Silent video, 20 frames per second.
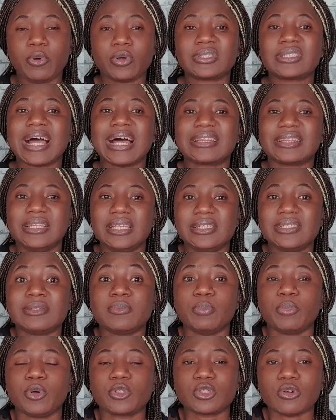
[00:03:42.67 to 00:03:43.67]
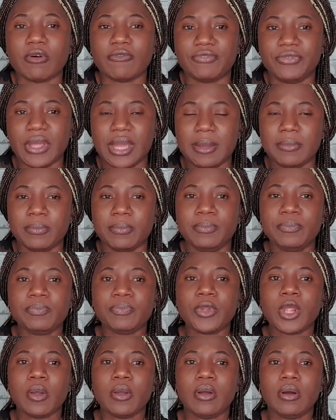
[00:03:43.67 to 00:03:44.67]
but at least both of them
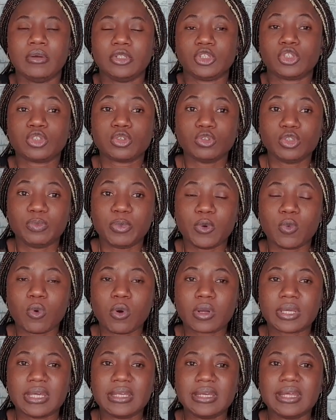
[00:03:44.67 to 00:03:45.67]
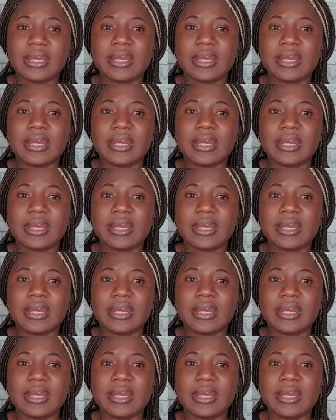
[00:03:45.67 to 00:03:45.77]
should be working.